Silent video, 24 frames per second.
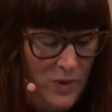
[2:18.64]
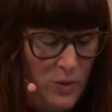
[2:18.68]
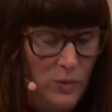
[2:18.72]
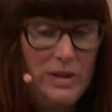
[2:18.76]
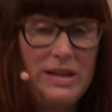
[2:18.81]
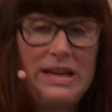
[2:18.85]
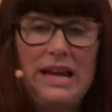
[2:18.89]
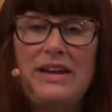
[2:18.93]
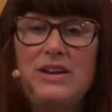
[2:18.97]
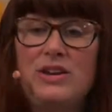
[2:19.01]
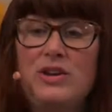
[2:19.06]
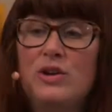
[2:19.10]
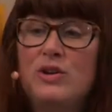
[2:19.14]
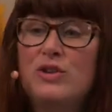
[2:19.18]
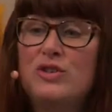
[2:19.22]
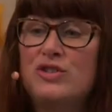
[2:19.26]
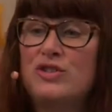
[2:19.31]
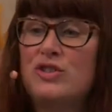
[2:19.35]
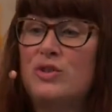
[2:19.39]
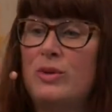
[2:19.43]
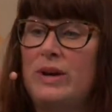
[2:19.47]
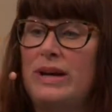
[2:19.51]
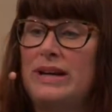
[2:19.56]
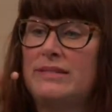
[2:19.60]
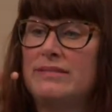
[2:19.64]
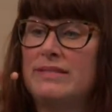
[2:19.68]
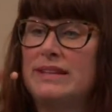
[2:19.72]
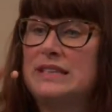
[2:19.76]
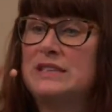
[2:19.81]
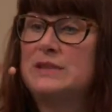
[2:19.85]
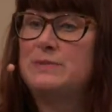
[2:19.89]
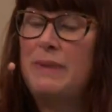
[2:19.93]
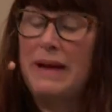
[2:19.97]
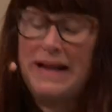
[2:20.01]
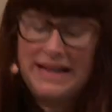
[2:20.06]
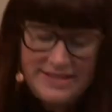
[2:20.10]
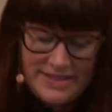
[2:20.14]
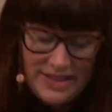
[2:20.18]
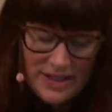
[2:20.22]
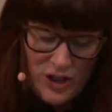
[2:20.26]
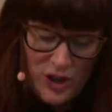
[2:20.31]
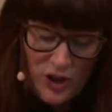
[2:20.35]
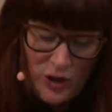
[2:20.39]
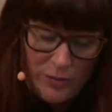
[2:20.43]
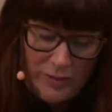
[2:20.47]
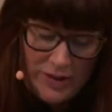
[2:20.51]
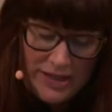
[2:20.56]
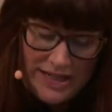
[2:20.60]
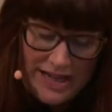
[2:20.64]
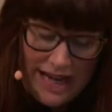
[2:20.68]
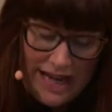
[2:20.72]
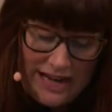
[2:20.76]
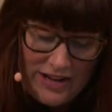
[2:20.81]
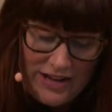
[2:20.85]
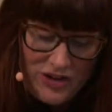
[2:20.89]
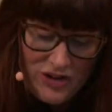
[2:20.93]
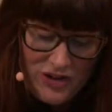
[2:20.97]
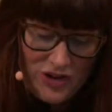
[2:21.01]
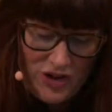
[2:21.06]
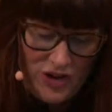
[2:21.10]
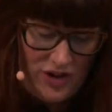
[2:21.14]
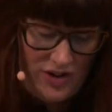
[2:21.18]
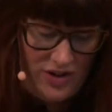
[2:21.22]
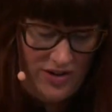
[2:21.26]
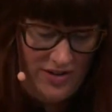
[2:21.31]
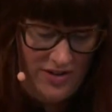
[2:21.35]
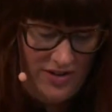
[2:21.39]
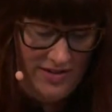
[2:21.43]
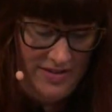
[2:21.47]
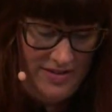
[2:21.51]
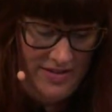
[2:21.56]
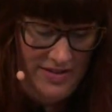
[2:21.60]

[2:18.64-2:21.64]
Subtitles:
We get used to it. It's basic human nature.